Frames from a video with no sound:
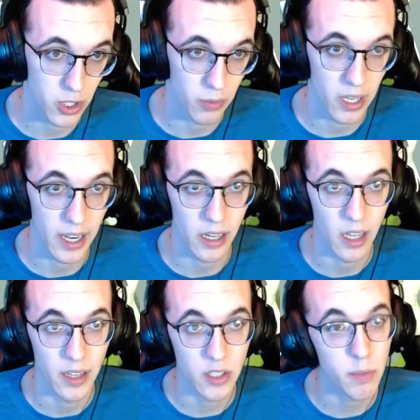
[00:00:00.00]
We hung out a
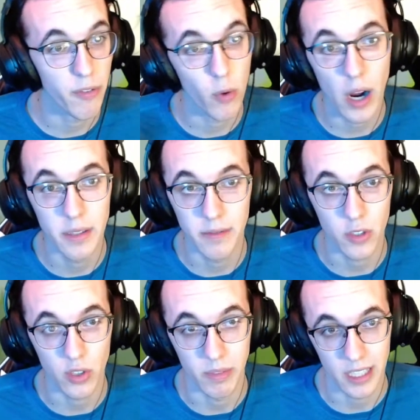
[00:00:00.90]
lot. This is before I was even
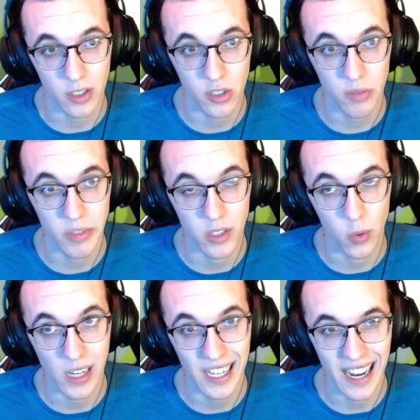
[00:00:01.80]
streaming, because I started streaming in
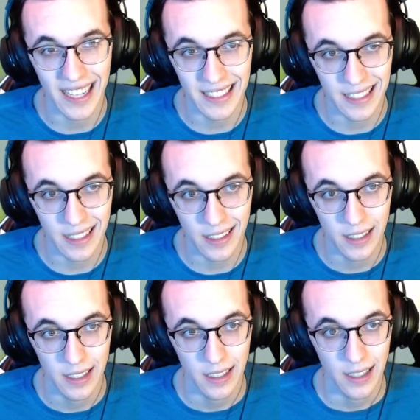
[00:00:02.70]
2019,
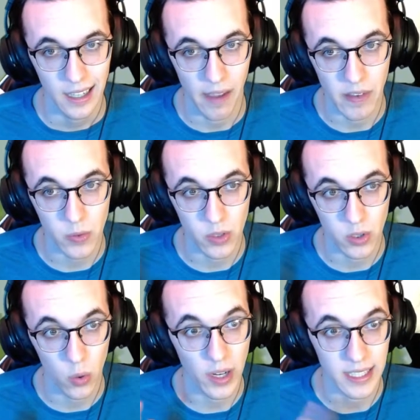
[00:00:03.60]
and this was
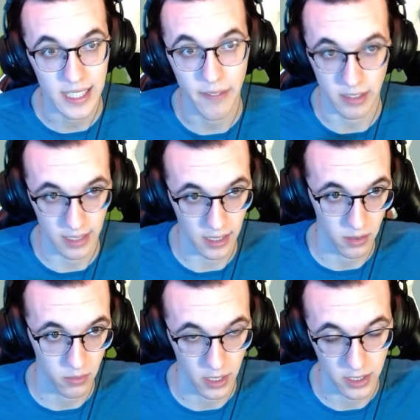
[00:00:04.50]
2017
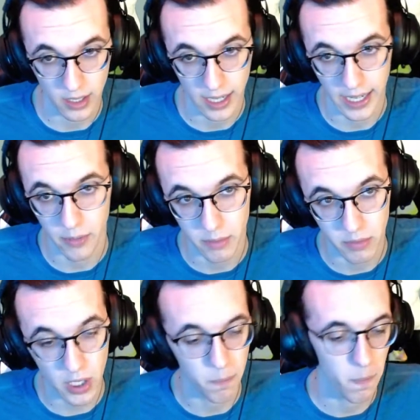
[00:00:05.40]
when I started hanging out with him. So,